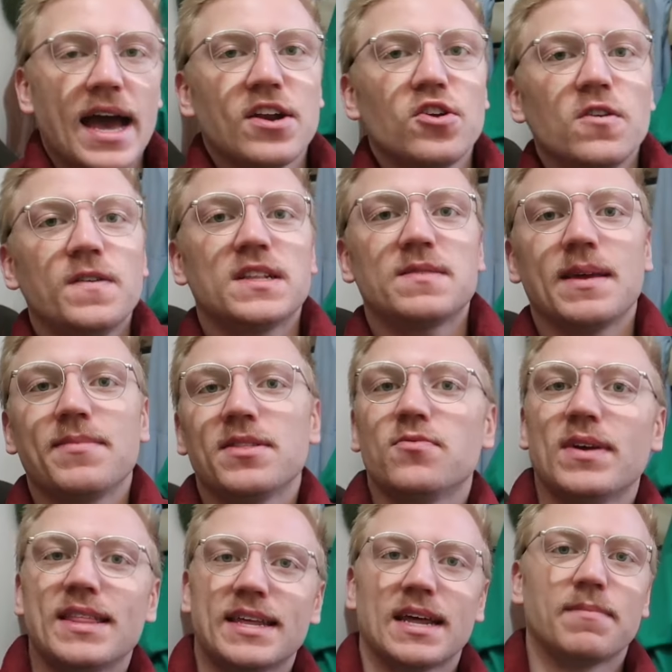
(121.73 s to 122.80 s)
I don't know if it's maybe the
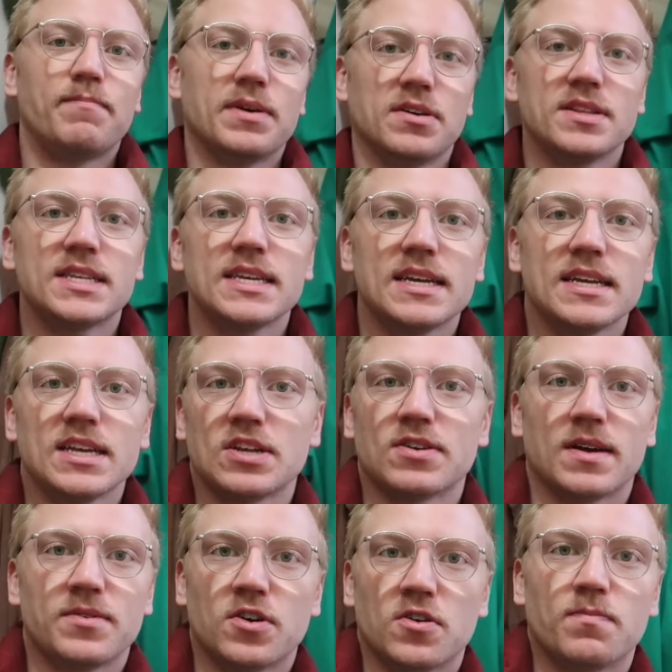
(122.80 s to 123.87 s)
way that I built it. You know,
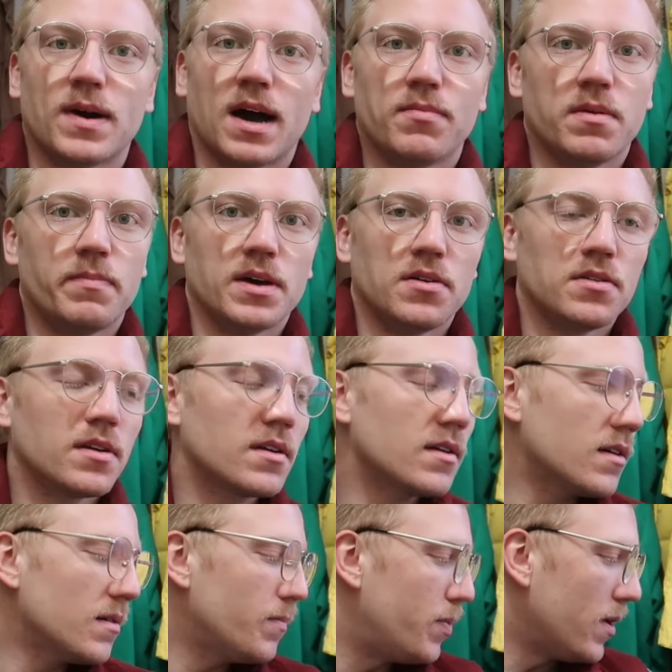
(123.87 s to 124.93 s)
I know Bob the
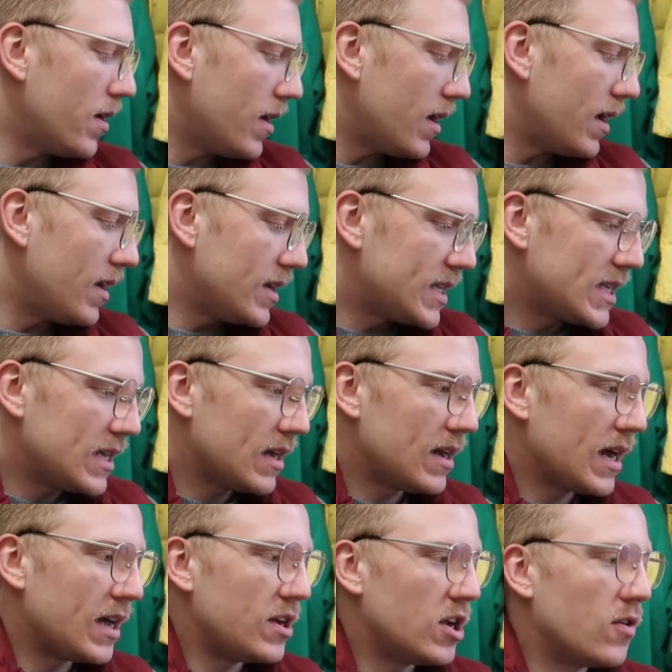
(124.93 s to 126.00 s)
Builder, but
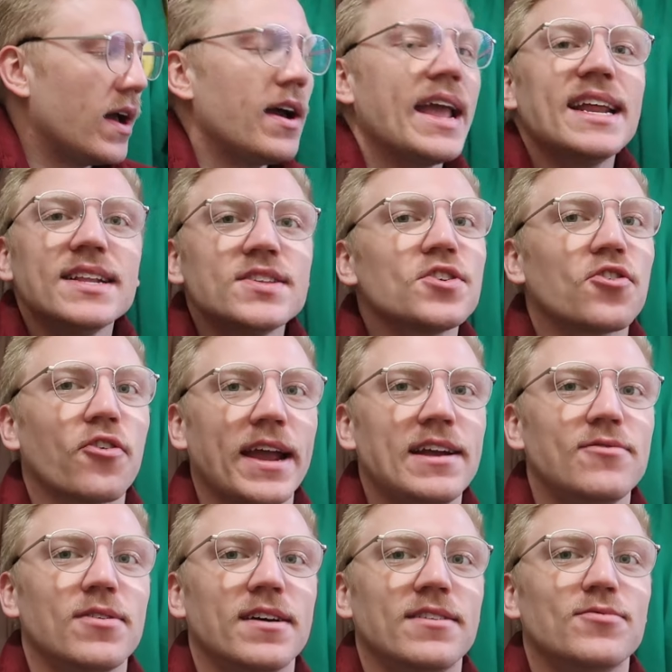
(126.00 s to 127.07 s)
I don't know. And it's a
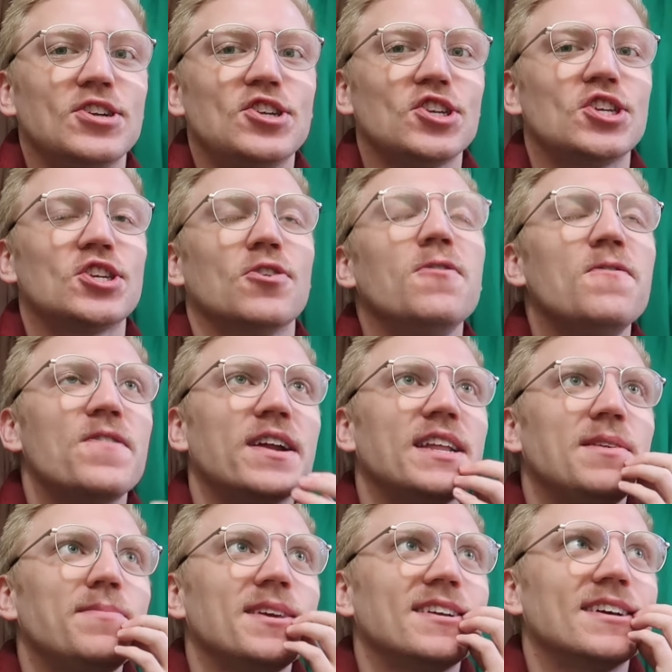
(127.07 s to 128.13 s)
crank one, which is so
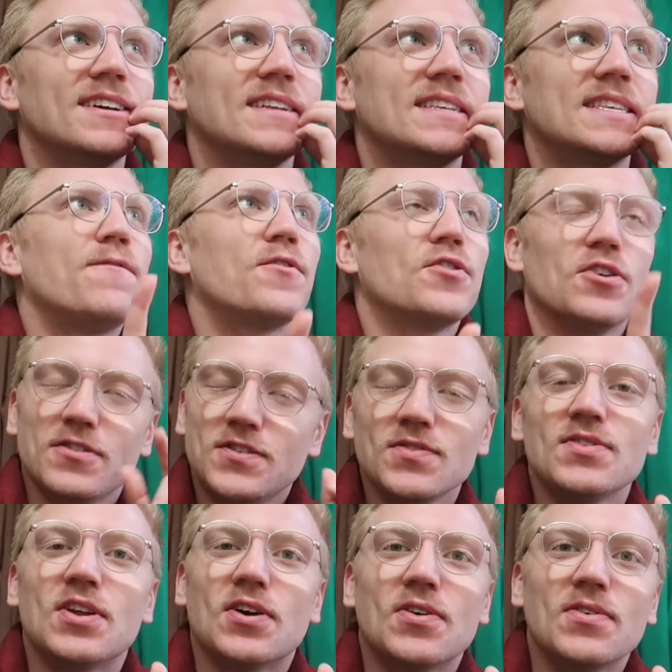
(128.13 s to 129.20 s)
funny because for those
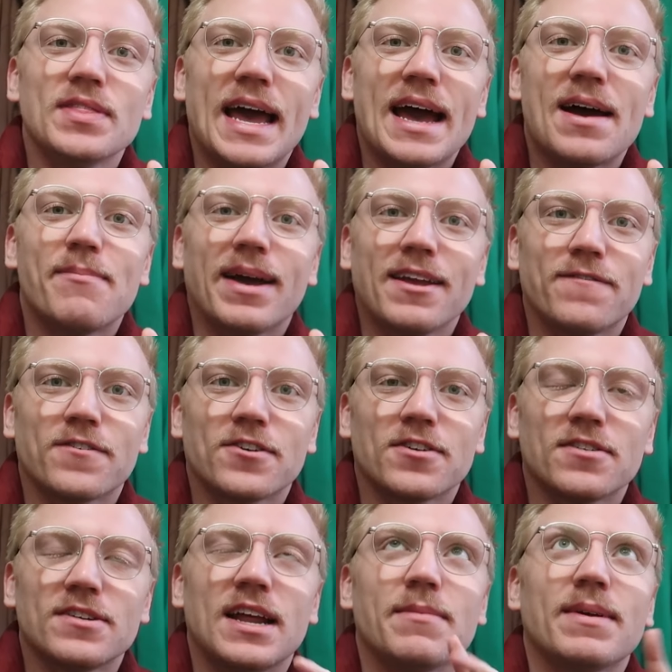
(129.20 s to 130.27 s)
who know that my
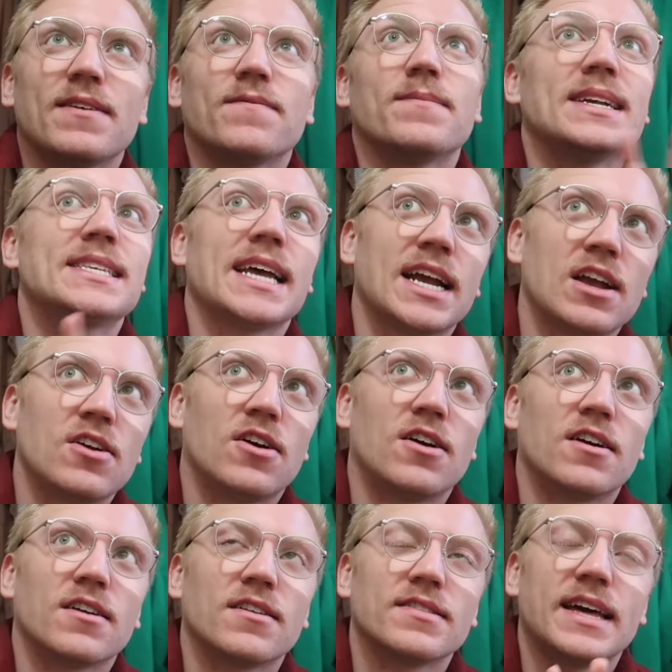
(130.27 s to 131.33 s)
first, not my, my second
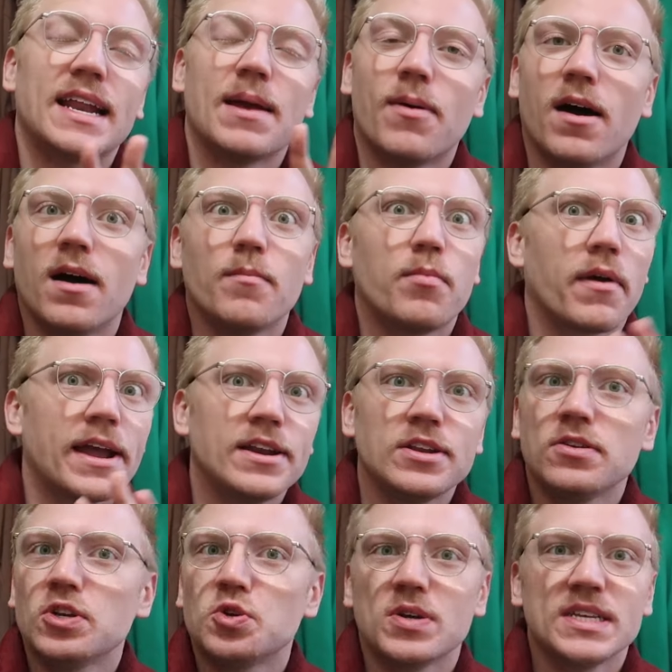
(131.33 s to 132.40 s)
car that I bought brand
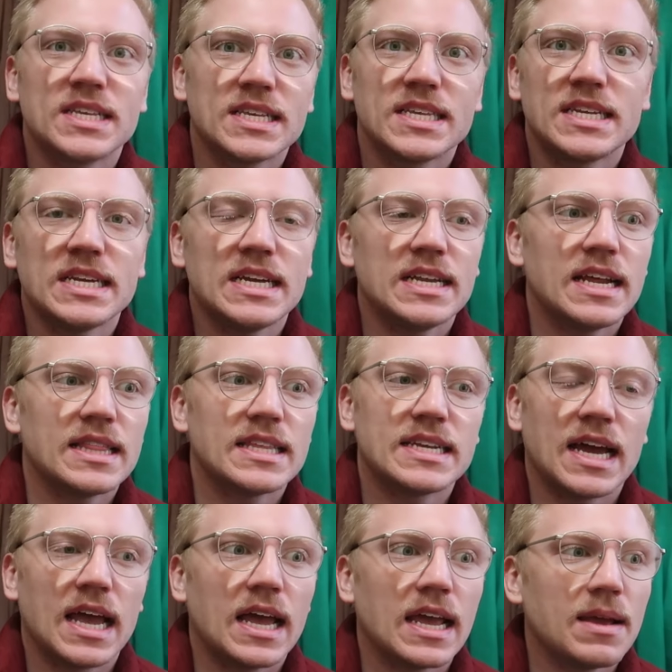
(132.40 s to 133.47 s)
new 2016 at the
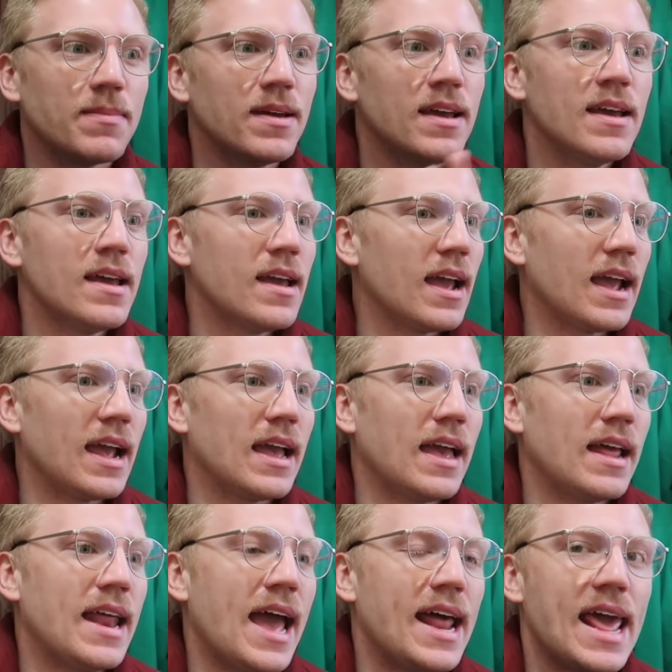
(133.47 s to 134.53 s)
time
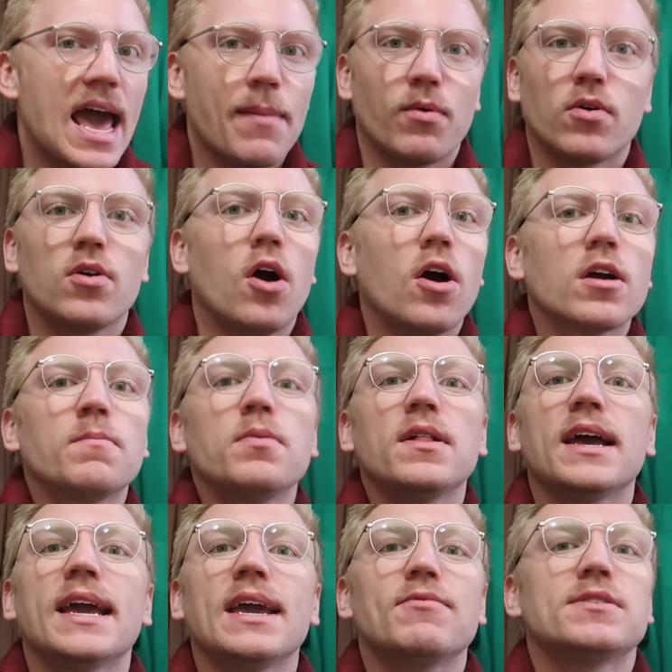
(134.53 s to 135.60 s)
and had Apple
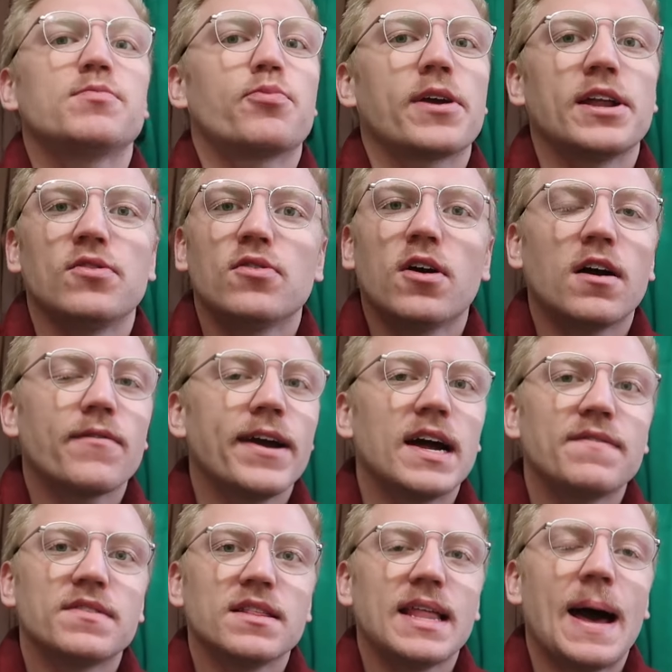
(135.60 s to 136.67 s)
CarPlay. It was brand new car right
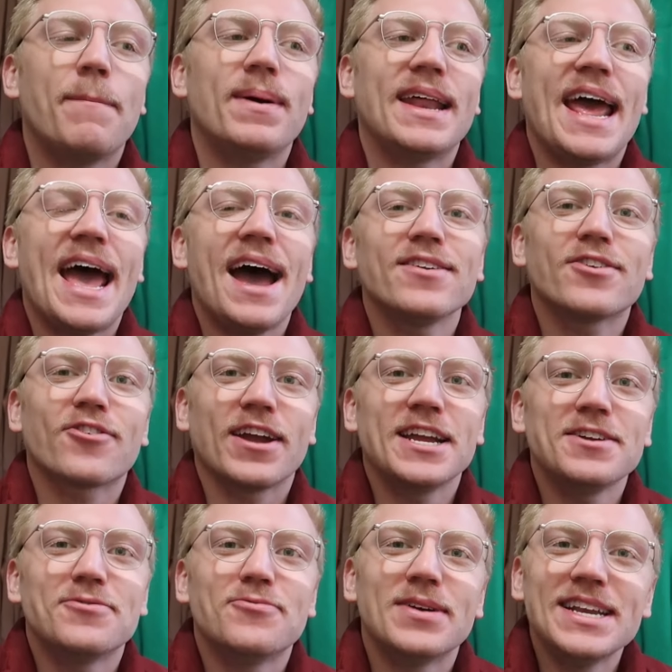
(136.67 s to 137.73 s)
off the lot, but it had
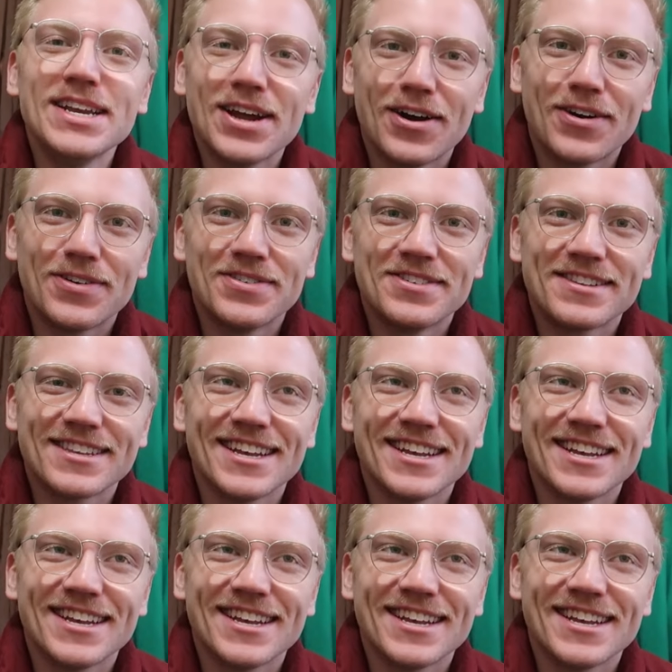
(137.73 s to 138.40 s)
crank windows.